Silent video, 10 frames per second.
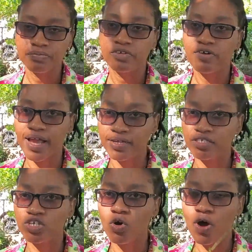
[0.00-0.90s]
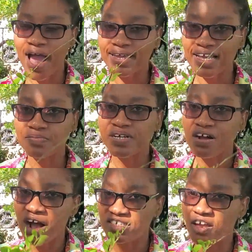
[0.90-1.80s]
right? So I guess
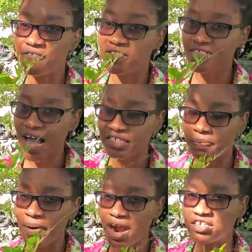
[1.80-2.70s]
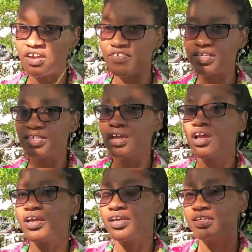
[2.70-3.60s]
because of that part of it,
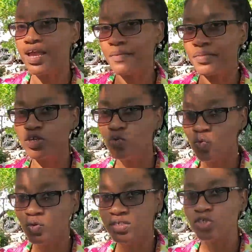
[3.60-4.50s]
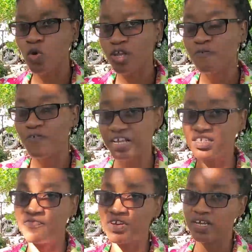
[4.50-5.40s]
it can be used so
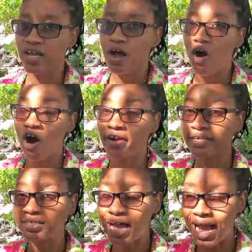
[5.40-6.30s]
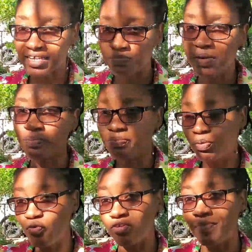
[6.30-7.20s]
effectively, or it has been
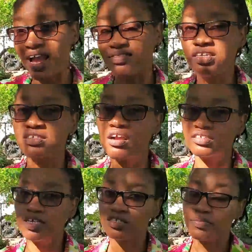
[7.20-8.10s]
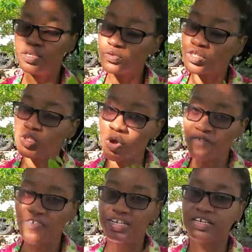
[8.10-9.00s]
proven by these doctors to be used so
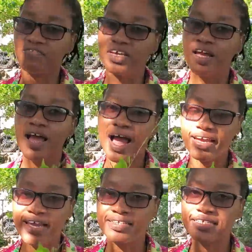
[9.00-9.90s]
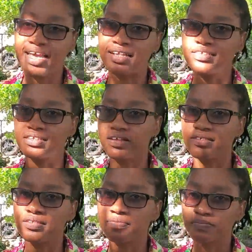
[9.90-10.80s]
effectively against cancers.